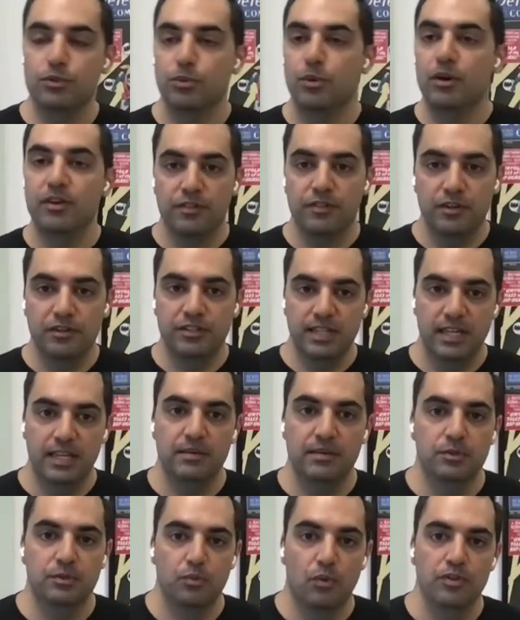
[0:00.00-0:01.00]
Each one of those
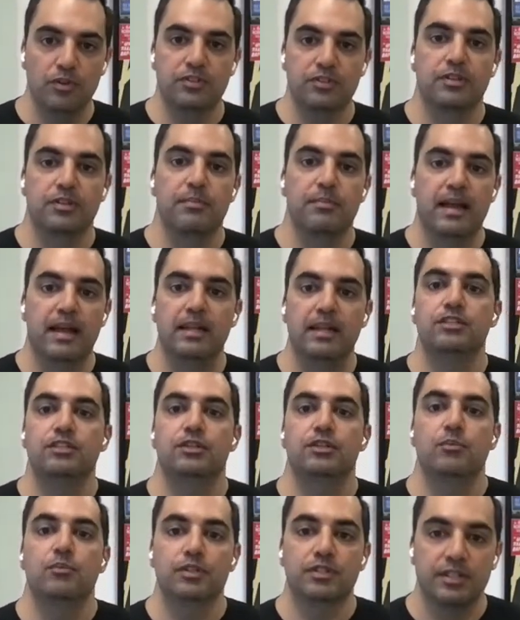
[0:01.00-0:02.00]
teams wants to
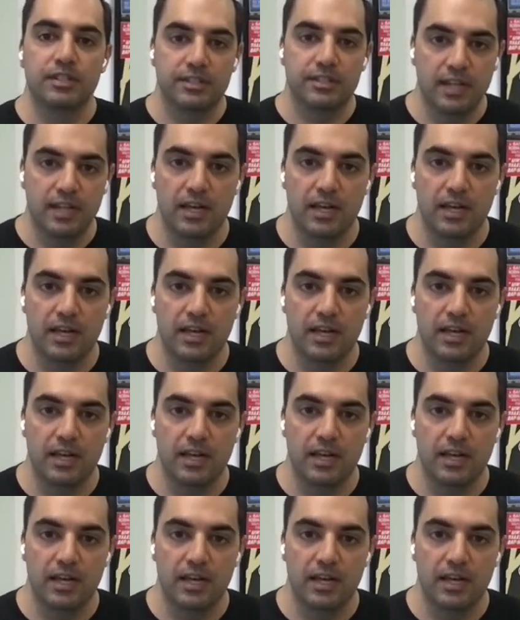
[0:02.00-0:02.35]
manage and wants